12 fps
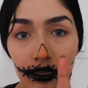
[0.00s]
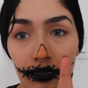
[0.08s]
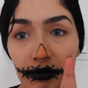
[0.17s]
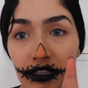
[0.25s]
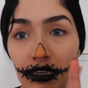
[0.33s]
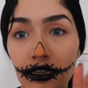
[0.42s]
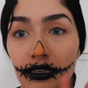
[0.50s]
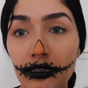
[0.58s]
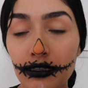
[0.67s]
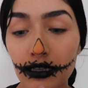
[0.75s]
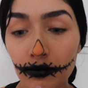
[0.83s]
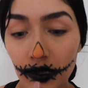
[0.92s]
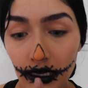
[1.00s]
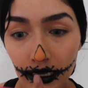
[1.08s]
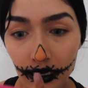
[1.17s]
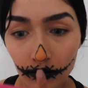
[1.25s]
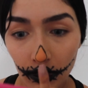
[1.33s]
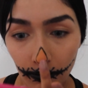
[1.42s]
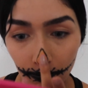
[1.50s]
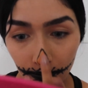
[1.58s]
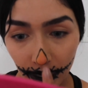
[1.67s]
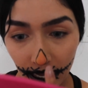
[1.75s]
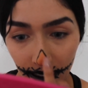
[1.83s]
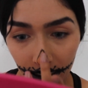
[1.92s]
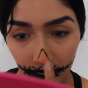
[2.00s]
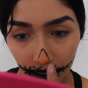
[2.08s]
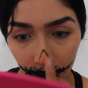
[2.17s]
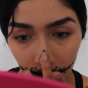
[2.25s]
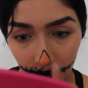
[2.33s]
I'm gonna be taking some and I'm gonna be patting it.